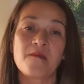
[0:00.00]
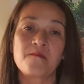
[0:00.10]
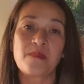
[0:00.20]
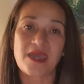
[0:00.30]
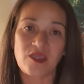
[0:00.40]

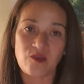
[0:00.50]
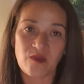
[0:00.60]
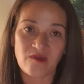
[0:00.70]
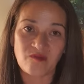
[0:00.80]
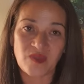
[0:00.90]
may you
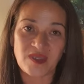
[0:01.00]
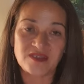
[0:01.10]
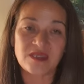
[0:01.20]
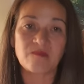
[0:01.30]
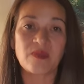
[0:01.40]
have
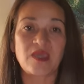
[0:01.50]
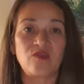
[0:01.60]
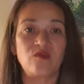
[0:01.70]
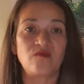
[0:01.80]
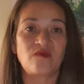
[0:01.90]
peace and may
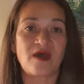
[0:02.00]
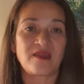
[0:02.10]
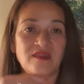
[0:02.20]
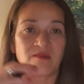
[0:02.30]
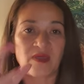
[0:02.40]
you
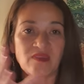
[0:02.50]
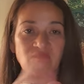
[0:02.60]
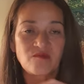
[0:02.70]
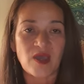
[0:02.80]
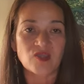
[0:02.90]
find the month
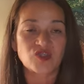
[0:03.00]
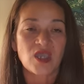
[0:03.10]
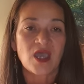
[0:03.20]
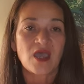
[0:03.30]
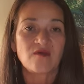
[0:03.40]
of March
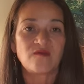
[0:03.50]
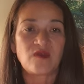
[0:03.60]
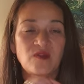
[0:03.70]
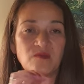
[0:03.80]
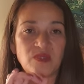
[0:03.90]
a
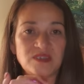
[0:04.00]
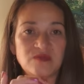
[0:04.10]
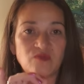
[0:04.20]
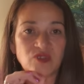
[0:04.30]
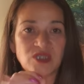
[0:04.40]
very
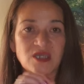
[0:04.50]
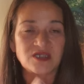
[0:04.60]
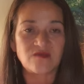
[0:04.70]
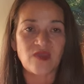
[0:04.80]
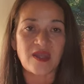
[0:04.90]
busy,
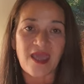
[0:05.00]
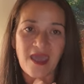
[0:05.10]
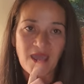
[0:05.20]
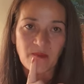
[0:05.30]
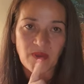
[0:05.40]
productive and
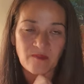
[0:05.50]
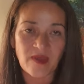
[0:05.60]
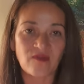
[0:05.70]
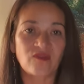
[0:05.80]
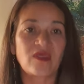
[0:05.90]
happy
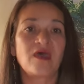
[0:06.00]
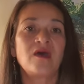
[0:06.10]
month.